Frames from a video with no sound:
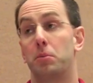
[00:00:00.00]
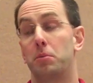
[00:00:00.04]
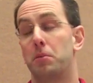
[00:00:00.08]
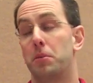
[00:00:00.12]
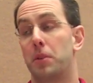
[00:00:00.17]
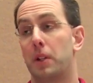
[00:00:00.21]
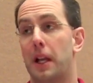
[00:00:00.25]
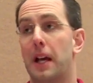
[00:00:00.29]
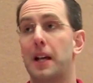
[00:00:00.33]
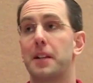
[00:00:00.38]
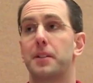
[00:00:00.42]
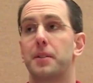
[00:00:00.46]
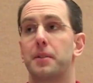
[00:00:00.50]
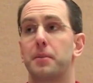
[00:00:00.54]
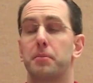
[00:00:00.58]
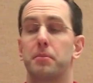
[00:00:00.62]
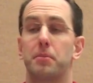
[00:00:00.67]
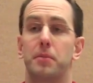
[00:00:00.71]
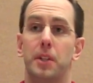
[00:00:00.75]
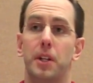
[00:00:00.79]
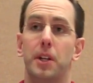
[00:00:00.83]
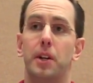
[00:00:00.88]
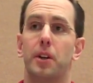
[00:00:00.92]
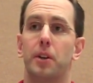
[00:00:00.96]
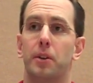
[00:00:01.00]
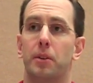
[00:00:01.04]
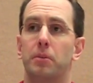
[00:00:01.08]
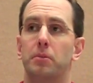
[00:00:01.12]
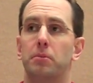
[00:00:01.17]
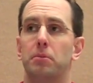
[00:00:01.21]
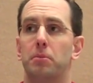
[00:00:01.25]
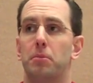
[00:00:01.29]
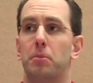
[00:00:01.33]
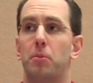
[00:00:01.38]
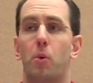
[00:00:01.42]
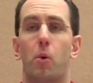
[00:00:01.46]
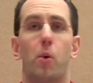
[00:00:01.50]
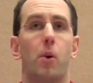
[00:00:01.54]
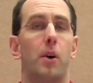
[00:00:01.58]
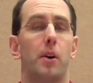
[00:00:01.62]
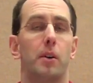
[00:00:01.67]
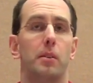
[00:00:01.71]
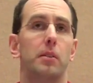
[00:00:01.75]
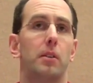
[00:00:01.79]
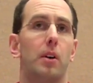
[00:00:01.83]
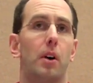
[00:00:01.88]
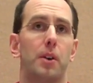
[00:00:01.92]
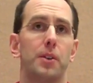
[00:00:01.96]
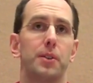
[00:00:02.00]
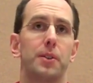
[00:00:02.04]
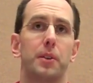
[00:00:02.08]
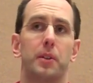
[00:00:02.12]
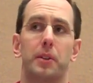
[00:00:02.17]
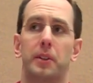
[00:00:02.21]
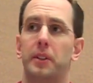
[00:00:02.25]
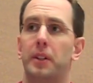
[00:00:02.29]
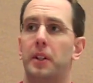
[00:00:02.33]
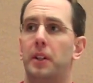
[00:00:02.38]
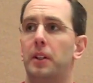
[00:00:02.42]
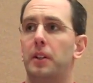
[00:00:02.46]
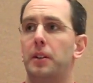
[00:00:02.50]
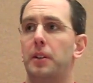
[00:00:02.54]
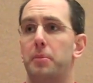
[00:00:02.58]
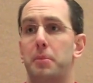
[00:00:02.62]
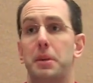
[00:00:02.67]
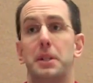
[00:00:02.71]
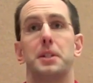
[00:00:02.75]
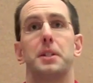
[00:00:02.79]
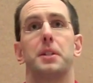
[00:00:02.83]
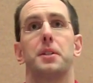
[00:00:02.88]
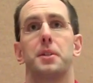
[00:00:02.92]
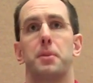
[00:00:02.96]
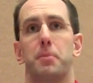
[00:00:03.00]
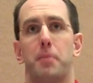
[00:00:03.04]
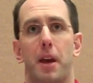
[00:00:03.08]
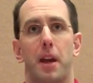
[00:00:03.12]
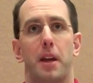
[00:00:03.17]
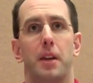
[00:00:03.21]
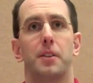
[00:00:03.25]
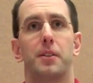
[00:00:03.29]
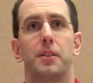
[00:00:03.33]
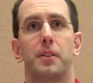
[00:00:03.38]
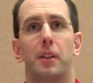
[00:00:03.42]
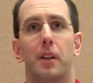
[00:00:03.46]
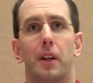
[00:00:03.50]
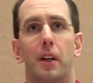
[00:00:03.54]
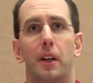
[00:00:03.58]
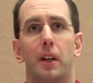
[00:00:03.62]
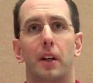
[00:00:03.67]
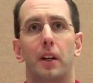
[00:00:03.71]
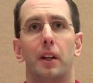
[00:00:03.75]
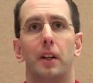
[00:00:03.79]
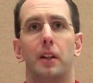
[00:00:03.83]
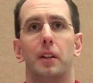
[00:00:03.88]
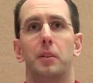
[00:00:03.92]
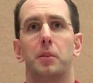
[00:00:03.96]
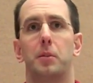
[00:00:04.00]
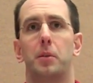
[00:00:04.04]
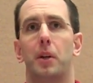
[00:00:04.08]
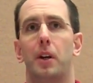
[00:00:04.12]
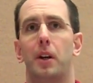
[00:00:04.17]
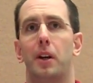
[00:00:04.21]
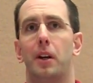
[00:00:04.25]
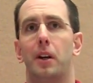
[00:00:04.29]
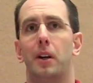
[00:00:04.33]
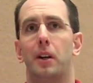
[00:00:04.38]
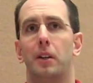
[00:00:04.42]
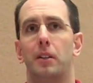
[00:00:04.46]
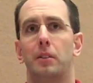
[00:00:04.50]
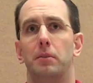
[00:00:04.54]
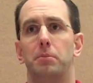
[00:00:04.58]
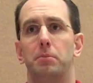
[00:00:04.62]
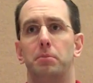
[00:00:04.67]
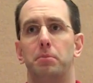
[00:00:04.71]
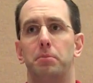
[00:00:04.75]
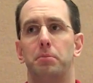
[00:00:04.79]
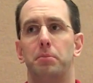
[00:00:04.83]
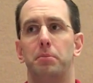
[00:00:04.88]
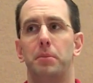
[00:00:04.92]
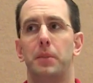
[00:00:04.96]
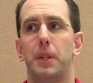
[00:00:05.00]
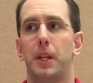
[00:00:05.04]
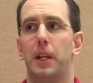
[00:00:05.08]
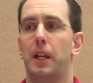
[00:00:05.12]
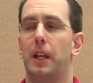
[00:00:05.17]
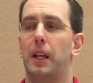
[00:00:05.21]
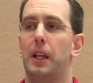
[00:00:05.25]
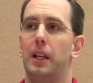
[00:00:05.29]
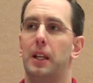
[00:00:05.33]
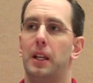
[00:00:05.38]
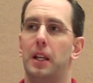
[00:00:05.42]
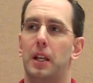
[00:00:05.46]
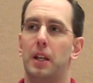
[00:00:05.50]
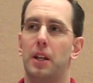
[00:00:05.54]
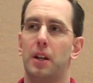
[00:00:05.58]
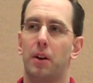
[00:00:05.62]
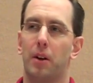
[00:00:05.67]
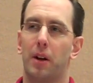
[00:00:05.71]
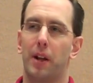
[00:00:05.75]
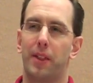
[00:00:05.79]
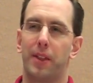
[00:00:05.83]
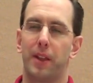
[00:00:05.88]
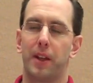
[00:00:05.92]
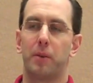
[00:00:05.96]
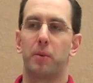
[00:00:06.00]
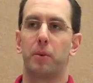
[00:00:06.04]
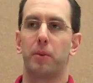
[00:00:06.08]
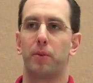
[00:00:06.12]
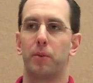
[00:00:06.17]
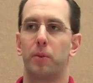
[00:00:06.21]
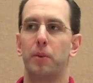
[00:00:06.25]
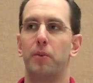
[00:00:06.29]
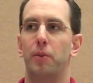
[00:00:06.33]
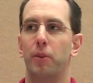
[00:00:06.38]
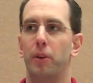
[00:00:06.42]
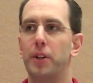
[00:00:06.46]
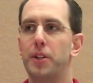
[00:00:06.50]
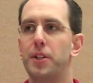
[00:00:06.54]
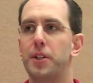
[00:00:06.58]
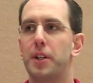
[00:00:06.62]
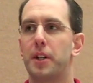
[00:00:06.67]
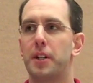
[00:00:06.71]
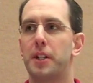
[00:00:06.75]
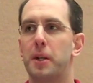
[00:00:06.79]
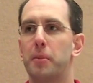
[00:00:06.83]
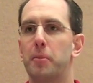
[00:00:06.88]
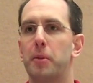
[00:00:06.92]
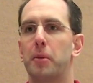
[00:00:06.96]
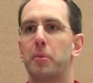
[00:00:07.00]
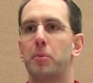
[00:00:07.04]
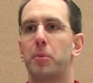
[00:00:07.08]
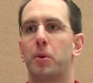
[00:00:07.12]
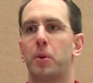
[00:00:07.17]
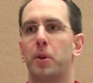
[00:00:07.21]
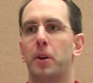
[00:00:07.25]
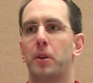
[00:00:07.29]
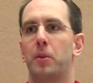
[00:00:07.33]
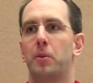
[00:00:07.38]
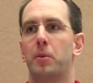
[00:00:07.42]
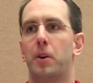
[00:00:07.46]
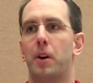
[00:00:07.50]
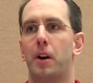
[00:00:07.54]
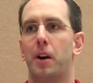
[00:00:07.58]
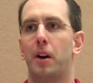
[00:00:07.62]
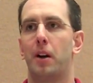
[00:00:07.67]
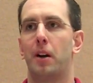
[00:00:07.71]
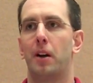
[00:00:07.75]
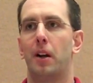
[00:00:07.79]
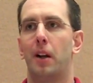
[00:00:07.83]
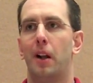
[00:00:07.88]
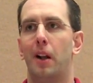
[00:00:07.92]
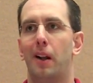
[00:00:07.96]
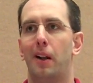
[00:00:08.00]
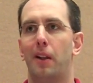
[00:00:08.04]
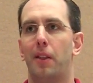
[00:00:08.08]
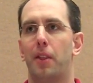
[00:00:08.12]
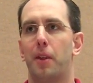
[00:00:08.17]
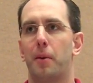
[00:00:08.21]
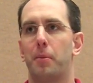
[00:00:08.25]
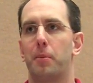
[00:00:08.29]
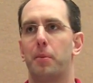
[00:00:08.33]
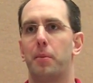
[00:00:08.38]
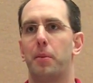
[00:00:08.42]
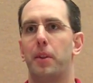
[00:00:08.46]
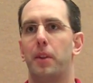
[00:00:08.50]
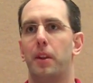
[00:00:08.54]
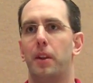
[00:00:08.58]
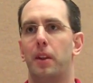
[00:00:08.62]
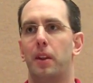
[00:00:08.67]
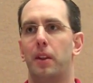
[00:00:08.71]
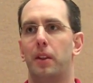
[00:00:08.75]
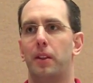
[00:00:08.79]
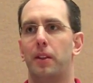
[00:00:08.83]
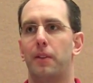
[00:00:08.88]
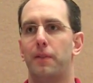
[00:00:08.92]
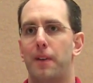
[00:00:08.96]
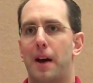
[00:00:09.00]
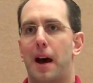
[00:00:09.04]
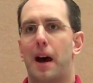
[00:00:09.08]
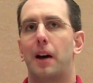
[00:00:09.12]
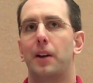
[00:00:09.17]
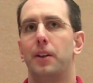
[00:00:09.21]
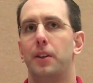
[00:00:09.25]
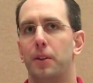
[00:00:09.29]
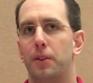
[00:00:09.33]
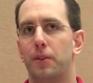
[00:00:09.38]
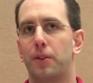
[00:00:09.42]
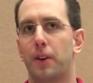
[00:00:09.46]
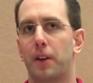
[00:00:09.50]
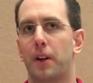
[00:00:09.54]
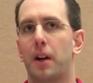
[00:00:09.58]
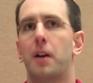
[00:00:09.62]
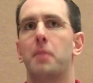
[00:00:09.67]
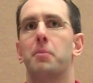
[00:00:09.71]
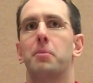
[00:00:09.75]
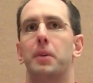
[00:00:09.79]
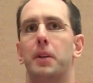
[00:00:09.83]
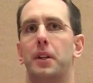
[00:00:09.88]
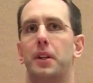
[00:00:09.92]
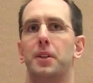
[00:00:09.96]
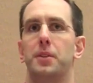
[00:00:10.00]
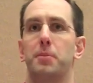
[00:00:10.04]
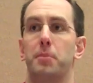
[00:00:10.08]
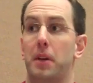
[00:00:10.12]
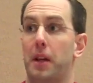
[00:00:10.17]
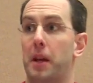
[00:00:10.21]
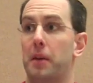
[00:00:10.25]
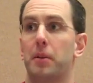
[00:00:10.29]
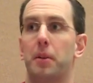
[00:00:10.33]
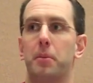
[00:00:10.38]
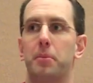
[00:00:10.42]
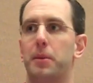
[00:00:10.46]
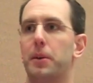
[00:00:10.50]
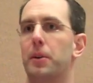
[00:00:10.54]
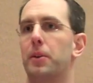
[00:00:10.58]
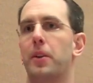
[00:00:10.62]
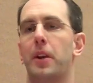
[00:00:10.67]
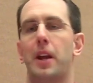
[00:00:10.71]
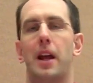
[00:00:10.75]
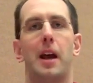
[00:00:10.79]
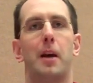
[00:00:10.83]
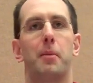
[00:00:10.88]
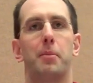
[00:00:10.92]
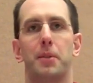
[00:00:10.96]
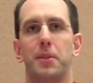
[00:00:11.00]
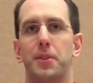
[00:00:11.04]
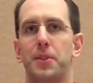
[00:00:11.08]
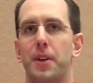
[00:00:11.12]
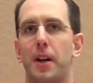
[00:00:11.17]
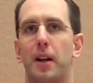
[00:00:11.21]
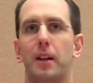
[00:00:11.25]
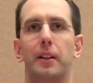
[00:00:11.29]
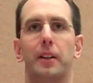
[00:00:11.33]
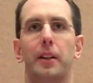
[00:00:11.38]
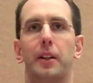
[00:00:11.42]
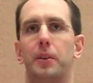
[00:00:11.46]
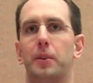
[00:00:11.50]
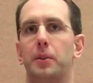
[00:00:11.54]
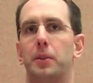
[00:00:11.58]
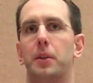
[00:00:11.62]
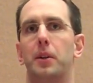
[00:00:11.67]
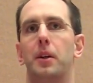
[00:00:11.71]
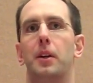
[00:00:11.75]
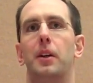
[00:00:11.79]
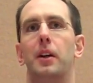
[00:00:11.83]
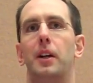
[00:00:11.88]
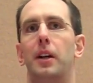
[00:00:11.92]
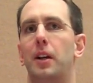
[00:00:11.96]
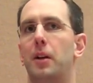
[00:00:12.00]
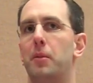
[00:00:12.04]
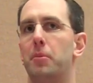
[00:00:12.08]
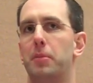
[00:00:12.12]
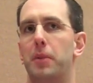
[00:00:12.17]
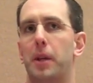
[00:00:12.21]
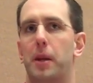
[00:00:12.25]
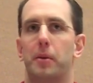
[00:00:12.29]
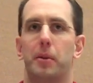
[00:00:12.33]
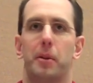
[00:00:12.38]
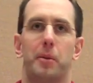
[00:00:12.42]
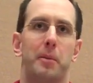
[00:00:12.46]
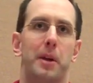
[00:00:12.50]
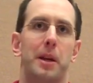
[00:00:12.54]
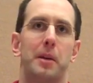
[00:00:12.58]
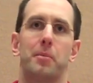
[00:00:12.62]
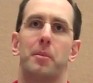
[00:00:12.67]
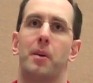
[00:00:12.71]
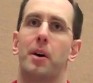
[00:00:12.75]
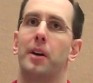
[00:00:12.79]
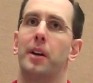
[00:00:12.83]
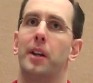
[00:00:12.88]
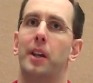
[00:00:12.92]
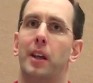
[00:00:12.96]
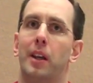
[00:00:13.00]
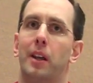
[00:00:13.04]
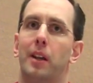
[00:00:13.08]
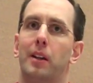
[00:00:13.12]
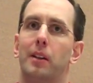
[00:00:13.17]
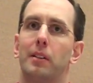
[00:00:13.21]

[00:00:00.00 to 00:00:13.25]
last year more also in the business space, where I think we've reached a tipping point where the value for companies being able to build an app and sell it, or be able to make money,